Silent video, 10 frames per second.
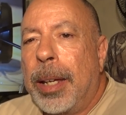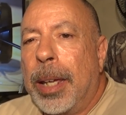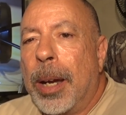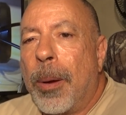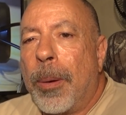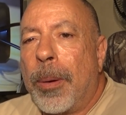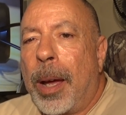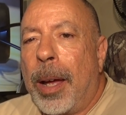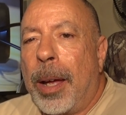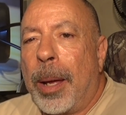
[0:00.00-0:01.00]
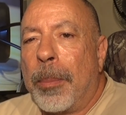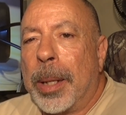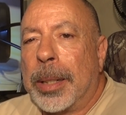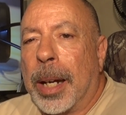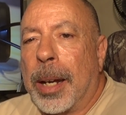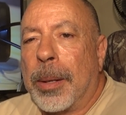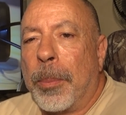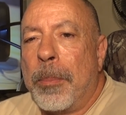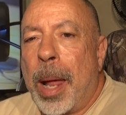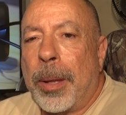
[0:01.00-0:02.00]
you know, it to
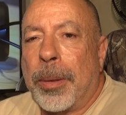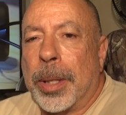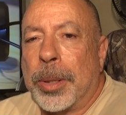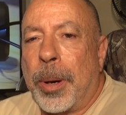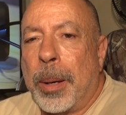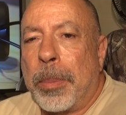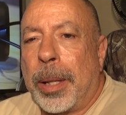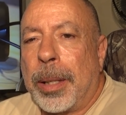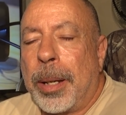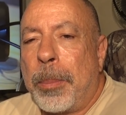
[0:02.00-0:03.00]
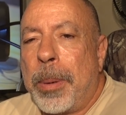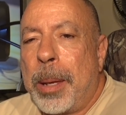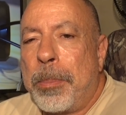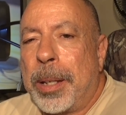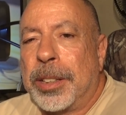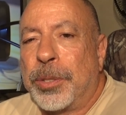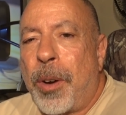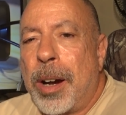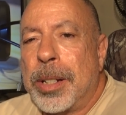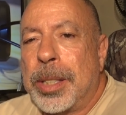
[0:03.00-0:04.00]
mellow the treble a little bit, but as
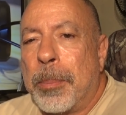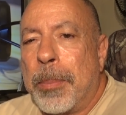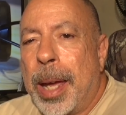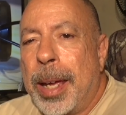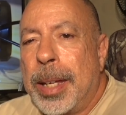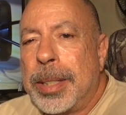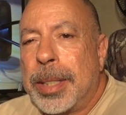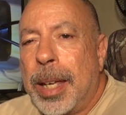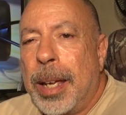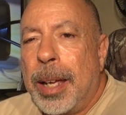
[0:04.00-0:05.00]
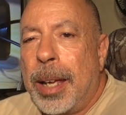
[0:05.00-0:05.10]
far as the bass,